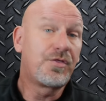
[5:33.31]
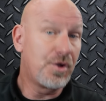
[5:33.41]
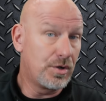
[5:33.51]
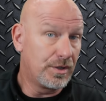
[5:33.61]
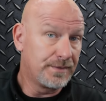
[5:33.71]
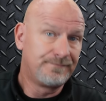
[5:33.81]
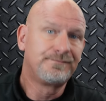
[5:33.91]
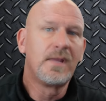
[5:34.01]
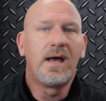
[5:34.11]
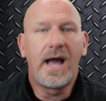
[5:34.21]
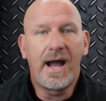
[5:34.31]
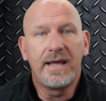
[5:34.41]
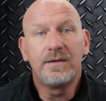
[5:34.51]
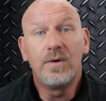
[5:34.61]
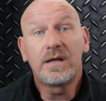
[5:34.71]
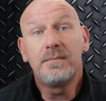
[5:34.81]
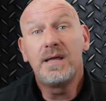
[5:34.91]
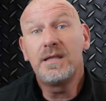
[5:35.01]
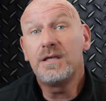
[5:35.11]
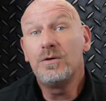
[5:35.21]
Third, I highly
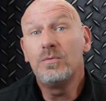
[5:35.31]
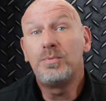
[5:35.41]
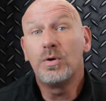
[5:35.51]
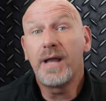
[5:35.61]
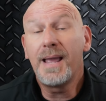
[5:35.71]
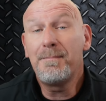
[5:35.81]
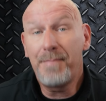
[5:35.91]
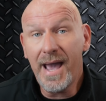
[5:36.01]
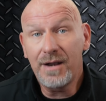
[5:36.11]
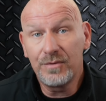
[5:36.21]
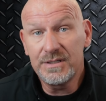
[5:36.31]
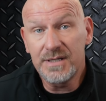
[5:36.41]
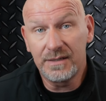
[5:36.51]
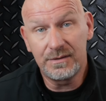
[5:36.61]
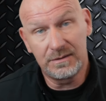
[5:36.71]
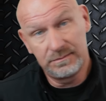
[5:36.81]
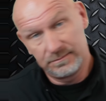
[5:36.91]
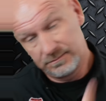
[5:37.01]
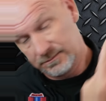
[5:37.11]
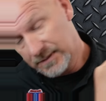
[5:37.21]
recommend that you put a battery tender,
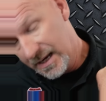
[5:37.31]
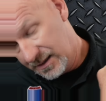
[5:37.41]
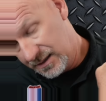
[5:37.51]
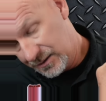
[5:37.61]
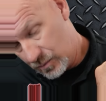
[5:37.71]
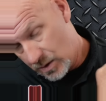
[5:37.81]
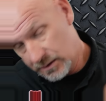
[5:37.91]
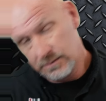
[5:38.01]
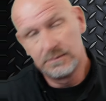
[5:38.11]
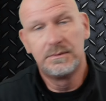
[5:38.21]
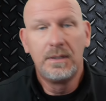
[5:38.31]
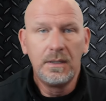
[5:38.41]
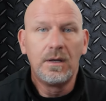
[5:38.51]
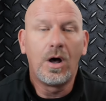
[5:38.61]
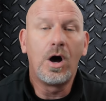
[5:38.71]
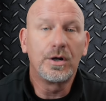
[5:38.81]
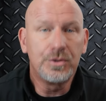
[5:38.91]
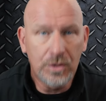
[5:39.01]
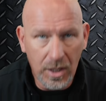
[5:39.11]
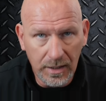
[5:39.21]
like this one, on
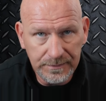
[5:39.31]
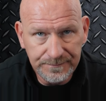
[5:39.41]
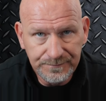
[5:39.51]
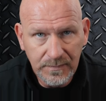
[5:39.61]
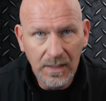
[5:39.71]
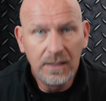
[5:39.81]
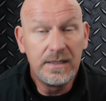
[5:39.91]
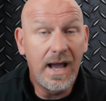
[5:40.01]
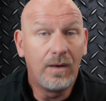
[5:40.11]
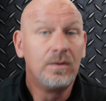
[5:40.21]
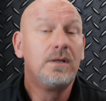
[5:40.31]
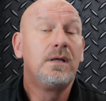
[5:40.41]
your car. Now,